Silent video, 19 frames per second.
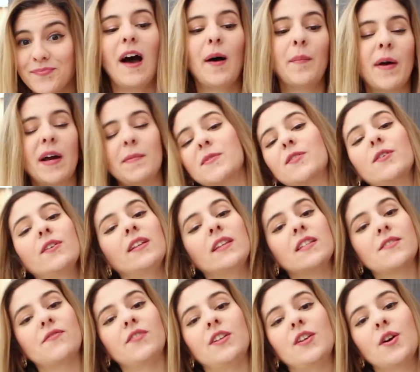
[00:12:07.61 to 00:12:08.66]
Um, I'm sorry
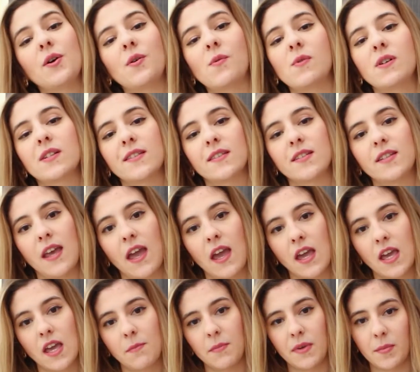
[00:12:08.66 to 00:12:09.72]
this video wasn't
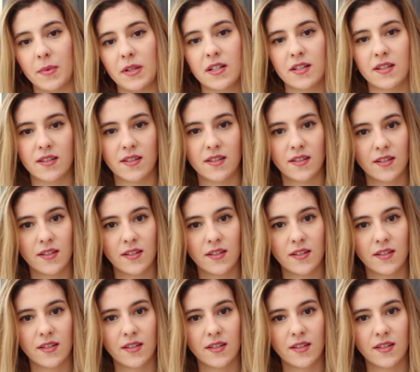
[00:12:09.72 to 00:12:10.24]
a minimalist